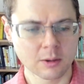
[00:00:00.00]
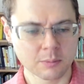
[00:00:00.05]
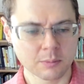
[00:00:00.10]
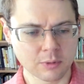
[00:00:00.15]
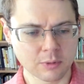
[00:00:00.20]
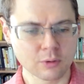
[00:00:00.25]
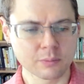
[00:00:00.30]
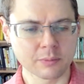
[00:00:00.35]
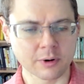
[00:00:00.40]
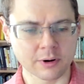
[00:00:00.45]

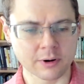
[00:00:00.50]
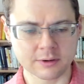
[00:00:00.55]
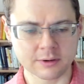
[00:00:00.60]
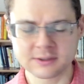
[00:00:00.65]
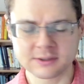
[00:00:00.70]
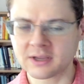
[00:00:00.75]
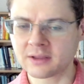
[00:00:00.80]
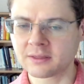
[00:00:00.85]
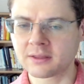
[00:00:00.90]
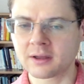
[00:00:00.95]
Bloomberg
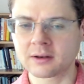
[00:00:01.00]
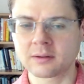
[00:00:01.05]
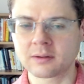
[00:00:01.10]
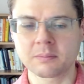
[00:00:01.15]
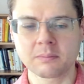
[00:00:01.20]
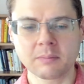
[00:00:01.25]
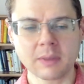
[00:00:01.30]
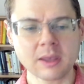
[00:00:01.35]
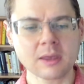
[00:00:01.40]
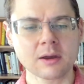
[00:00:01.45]
said
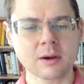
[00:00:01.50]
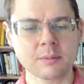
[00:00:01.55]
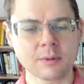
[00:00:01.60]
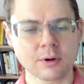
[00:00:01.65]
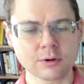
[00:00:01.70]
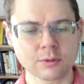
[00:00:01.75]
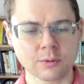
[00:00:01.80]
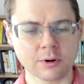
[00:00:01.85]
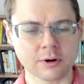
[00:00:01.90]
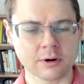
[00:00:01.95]
that many
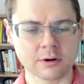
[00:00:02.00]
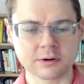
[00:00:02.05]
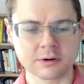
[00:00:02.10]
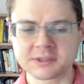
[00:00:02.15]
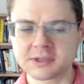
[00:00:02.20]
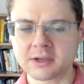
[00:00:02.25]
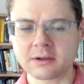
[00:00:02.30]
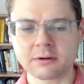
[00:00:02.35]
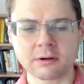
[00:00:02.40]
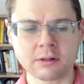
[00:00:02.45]
remote
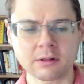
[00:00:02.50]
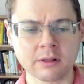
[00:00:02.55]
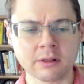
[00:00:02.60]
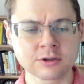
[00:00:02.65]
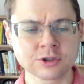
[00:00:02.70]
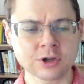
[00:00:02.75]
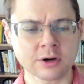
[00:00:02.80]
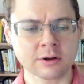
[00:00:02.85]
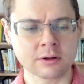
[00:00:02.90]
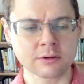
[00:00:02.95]
workers secretly
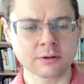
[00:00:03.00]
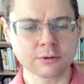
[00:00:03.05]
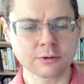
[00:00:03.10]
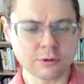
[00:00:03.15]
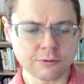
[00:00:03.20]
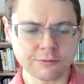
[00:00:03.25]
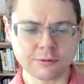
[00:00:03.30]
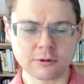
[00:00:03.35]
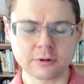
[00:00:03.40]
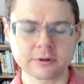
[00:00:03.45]
juggle
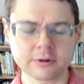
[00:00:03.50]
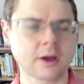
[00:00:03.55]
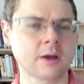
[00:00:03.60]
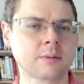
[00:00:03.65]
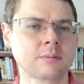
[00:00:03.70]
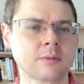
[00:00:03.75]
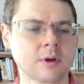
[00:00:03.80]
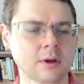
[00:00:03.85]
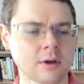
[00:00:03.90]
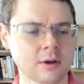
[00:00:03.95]
two full
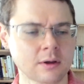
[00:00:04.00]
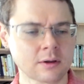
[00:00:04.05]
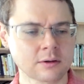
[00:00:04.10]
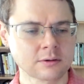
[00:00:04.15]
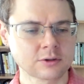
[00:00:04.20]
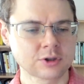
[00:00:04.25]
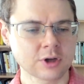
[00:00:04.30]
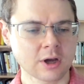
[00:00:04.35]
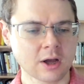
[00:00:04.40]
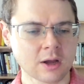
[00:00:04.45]
time
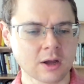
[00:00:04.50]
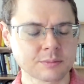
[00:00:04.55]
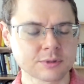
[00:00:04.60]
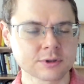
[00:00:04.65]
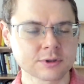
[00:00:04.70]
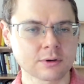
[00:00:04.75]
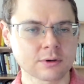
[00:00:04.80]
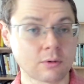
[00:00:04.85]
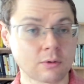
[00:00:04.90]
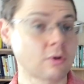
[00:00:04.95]

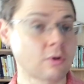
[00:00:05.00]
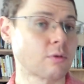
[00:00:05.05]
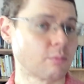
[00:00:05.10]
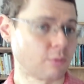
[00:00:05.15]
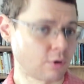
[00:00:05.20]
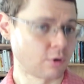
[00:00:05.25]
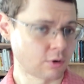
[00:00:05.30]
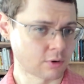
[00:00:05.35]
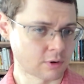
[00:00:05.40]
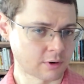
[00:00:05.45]
jobs or
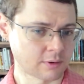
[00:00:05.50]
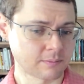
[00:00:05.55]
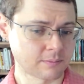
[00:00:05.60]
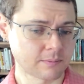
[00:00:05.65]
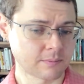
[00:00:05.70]
more.